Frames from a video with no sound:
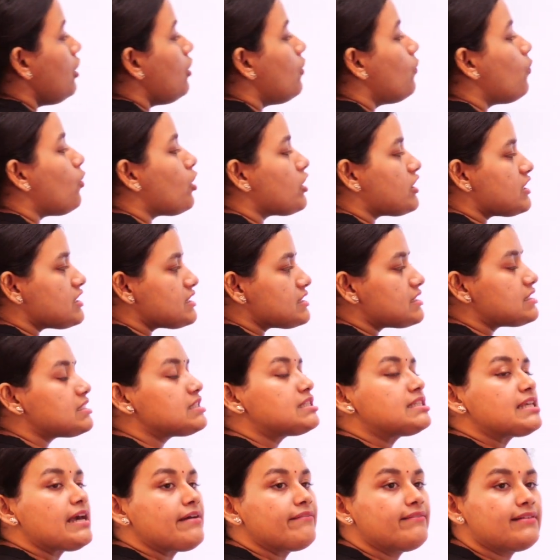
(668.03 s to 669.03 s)
What is the
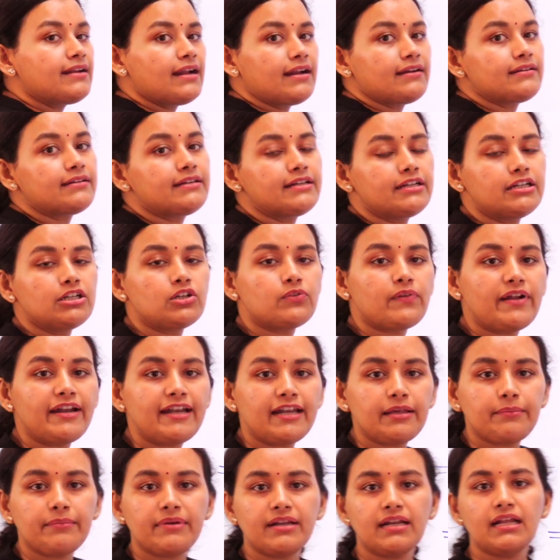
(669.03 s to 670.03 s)

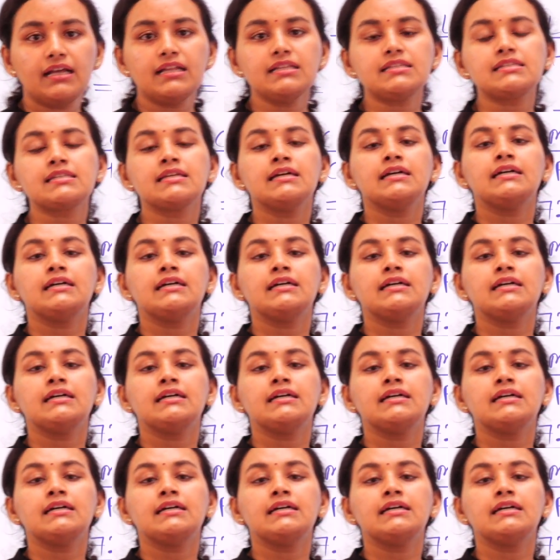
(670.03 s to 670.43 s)
720 minutes?